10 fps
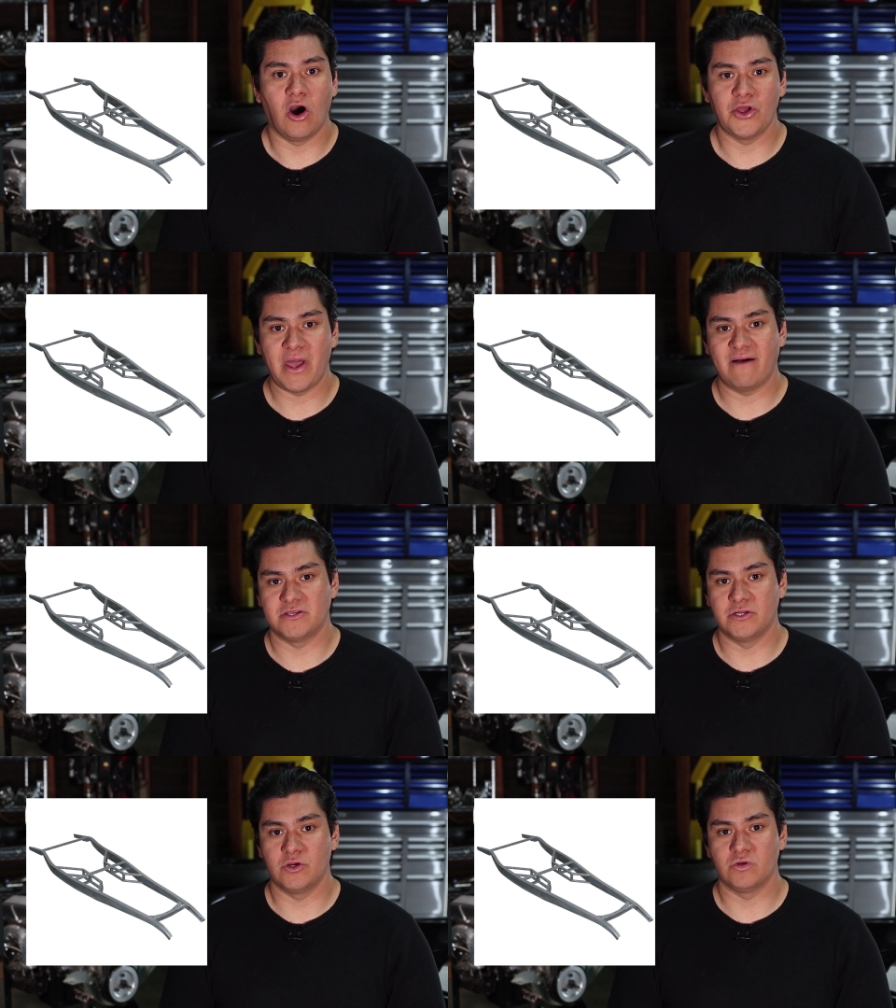All you
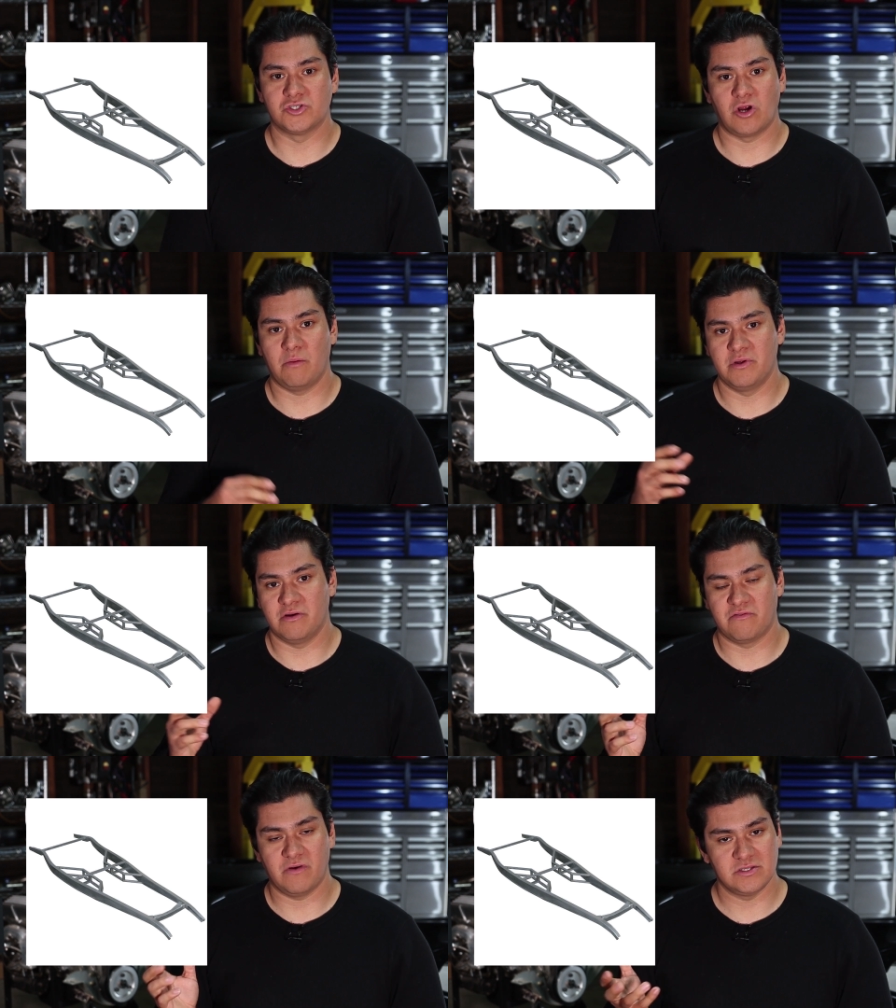have to do is drop
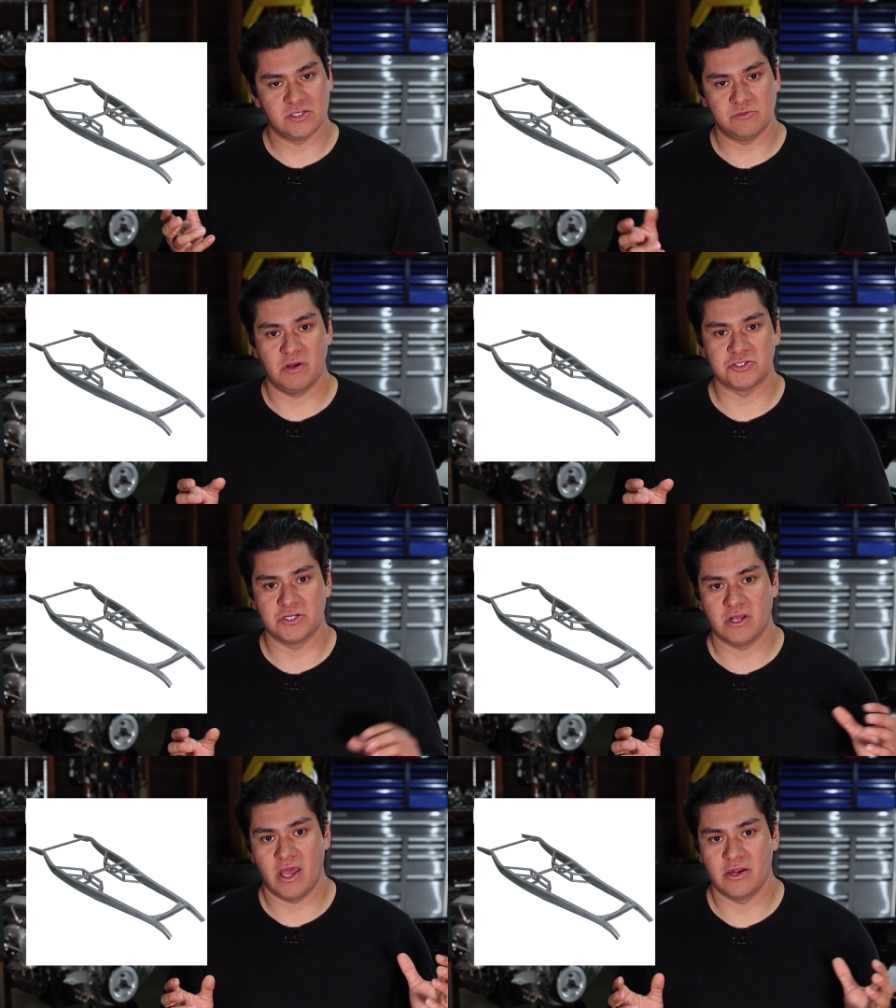in your front
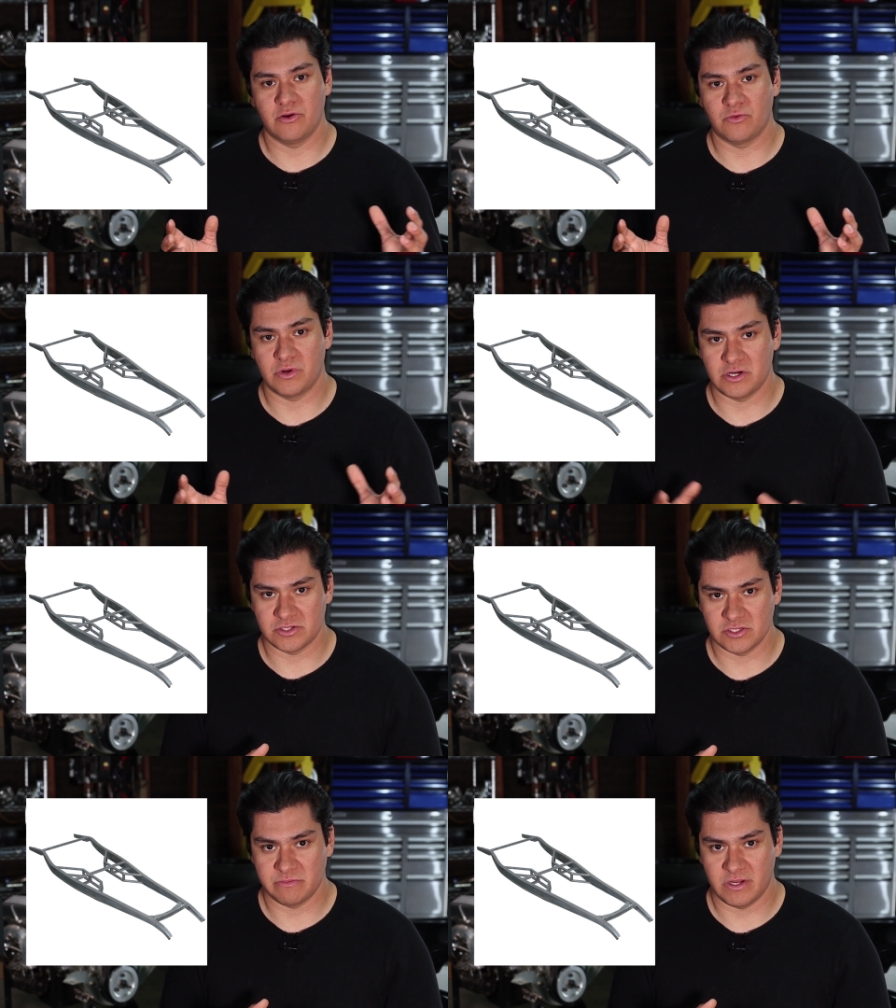suspension and your rear
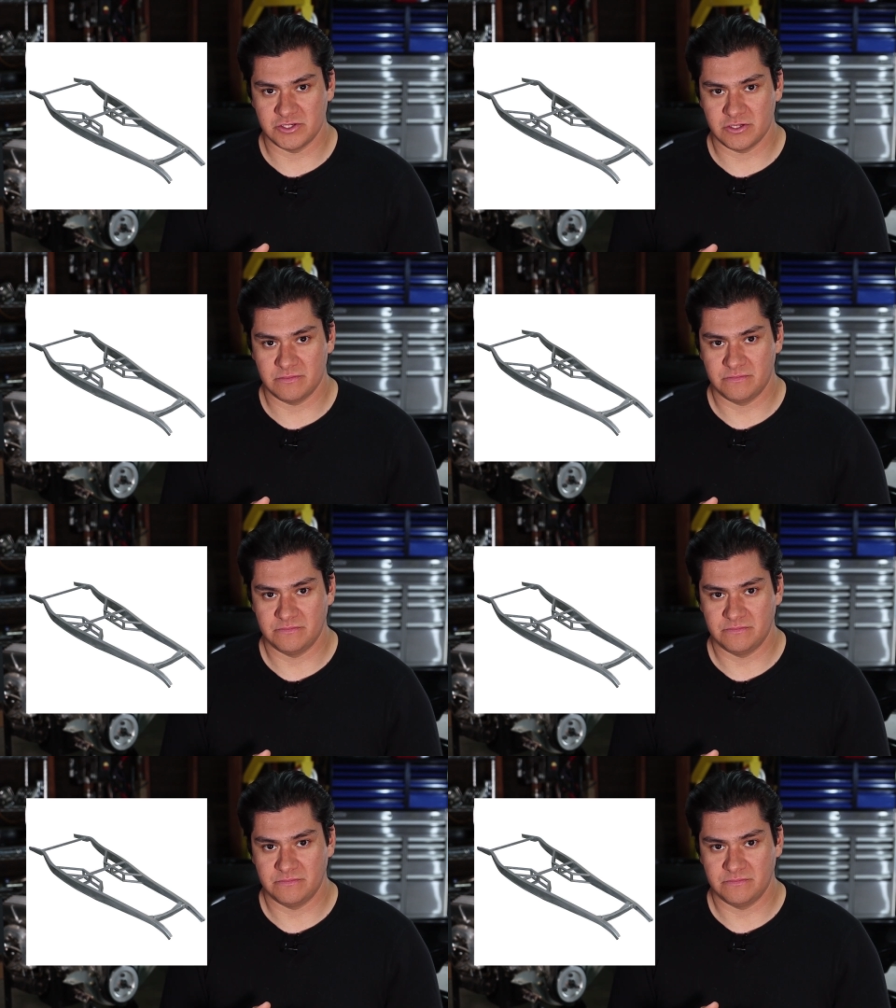suspension.